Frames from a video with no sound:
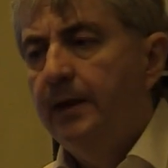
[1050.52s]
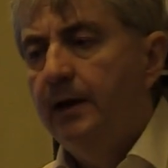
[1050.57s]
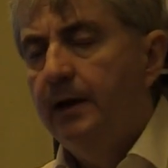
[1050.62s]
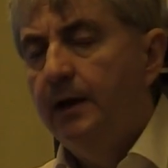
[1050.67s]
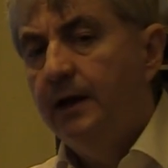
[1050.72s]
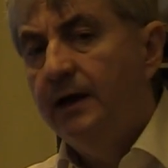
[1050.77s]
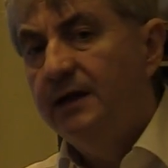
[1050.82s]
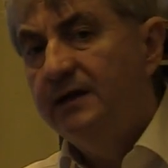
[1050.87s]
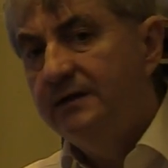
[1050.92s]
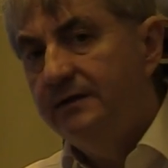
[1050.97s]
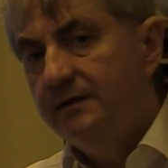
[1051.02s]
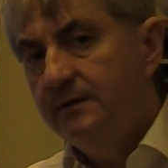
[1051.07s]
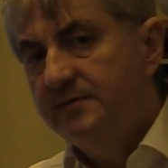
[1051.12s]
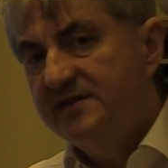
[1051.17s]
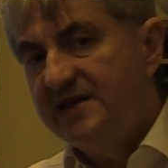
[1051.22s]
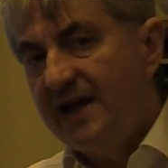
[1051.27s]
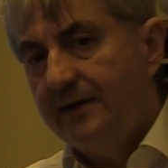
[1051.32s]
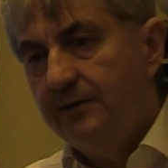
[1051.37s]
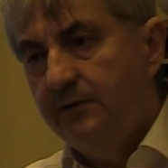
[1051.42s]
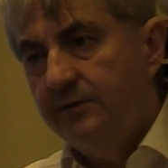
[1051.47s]
And
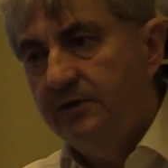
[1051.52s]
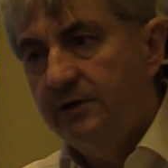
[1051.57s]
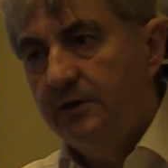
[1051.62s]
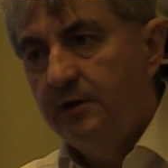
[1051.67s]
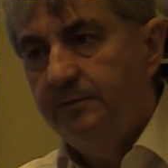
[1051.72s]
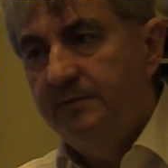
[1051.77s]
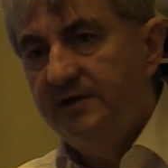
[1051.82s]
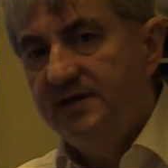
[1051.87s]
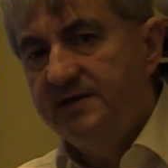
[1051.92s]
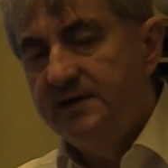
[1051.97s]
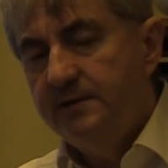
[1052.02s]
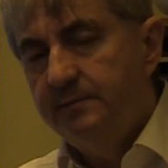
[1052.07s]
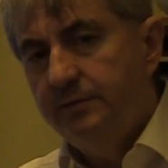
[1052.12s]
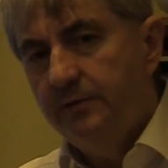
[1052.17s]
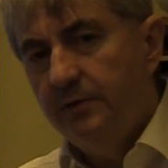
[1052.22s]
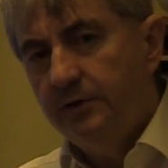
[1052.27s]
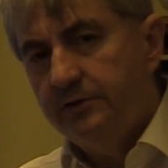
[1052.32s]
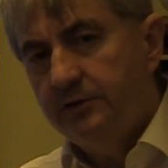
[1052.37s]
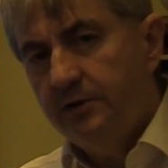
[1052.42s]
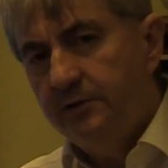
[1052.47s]
psychotherapy is
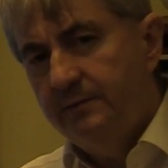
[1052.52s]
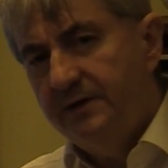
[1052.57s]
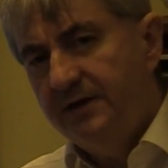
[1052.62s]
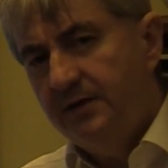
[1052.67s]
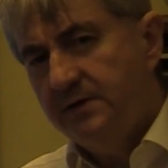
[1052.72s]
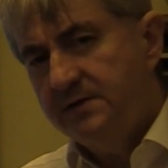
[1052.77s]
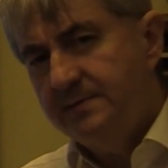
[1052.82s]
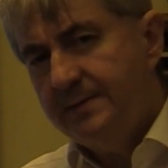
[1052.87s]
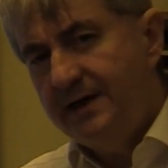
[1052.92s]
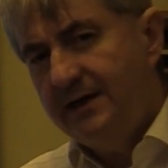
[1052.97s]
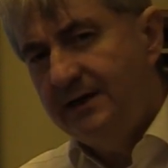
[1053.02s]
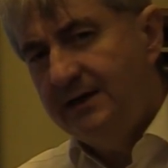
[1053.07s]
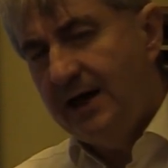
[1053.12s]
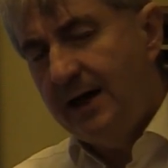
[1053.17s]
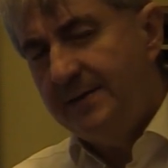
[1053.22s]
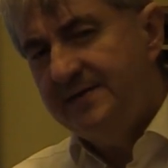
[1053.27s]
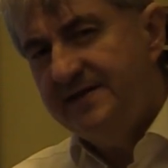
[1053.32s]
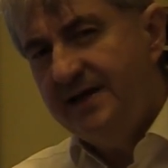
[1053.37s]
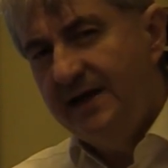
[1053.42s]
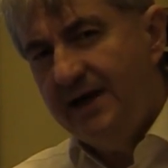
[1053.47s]
important because many
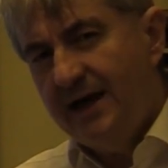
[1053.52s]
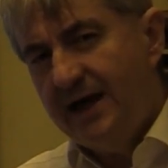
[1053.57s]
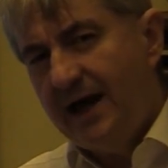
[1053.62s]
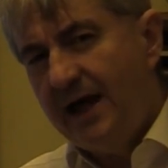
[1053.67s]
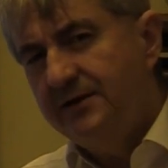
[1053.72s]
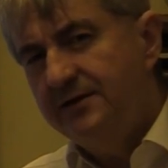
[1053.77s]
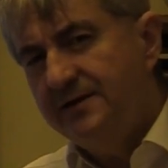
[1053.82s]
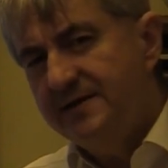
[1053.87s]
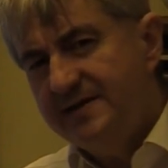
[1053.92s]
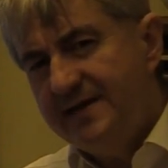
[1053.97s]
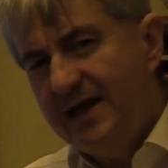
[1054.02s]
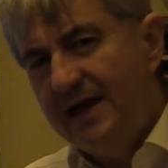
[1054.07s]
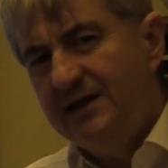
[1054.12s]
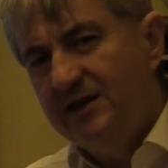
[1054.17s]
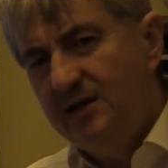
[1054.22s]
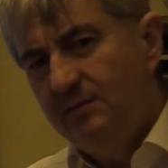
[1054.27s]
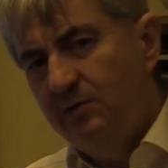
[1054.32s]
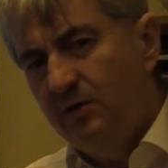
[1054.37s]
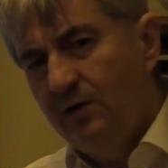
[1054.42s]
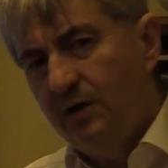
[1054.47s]
times they are
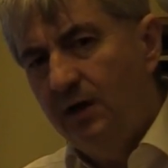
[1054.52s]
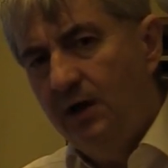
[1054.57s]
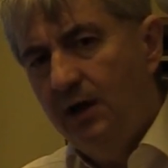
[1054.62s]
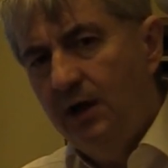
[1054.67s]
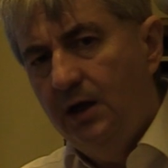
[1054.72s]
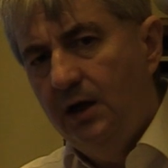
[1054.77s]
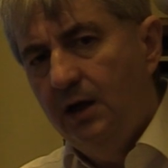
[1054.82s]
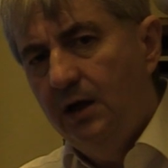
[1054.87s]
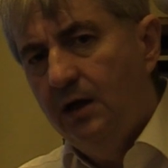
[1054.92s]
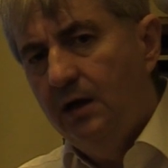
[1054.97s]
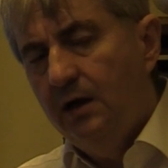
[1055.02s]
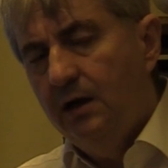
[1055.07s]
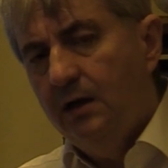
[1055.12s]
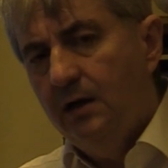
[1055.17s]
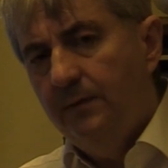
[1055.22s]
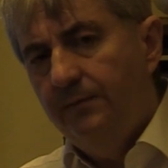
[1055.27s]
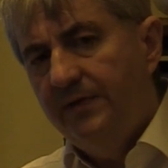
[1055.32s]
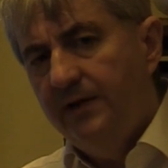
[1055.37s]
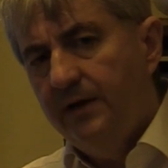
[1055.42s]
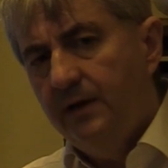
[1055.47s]
understandable
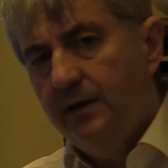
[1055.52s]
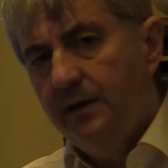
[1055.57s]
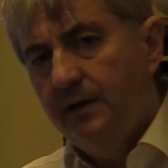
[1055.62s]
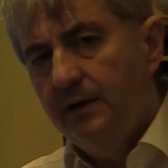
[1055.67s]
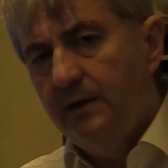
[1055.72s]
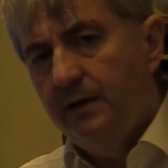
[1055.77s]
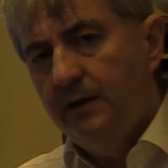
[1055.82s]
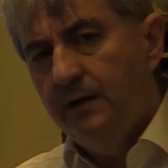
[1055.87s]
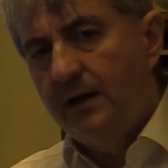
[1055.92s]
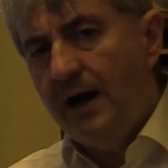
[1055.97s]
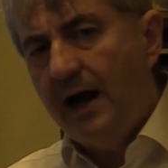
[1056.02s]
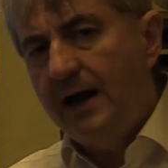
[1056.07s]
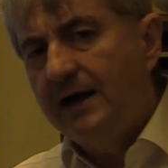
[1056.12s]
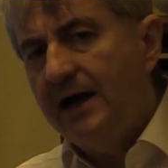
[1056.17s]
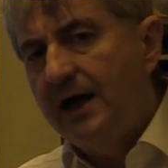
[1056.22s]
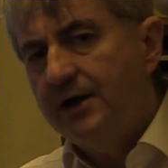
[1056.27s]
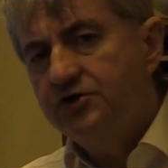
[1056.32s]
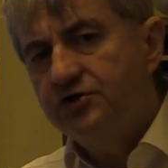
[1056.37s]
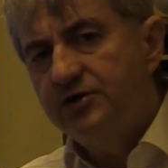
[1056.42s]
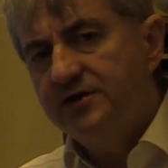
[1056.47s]

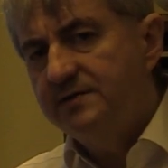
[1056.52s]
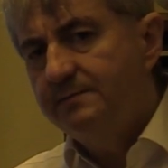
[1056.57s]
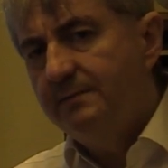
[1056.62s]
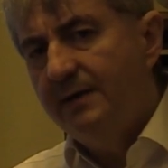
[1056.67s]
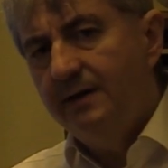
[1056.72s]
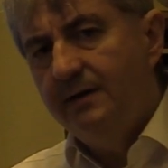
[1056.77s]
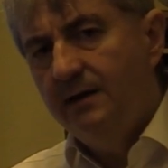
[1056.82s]
unconscious